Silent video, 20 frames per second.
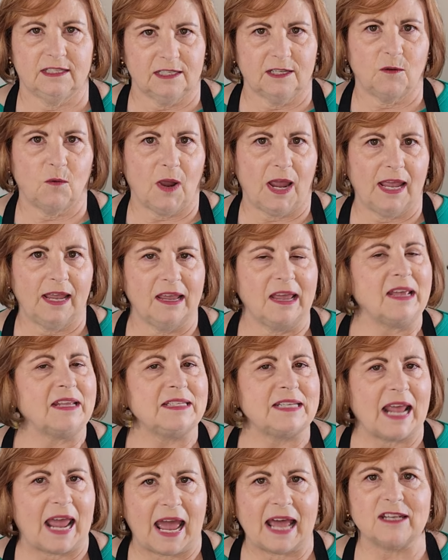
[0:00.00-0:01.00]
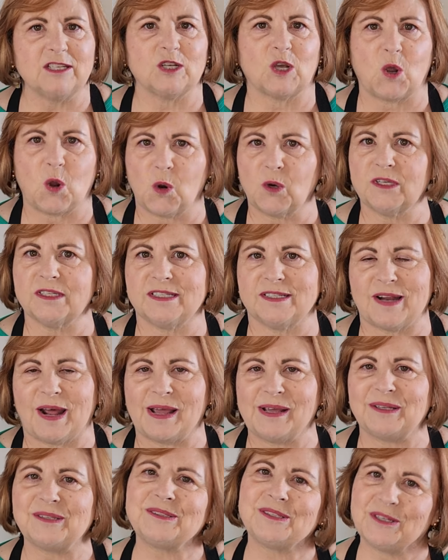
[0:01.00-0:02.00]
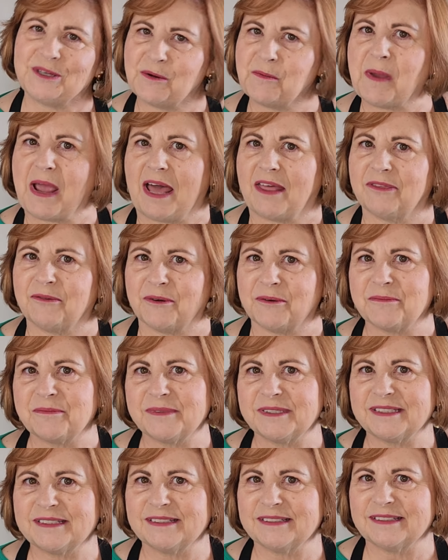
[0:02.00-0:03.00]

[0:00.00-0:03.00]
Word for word: easy way to add decor and style to your bathroom.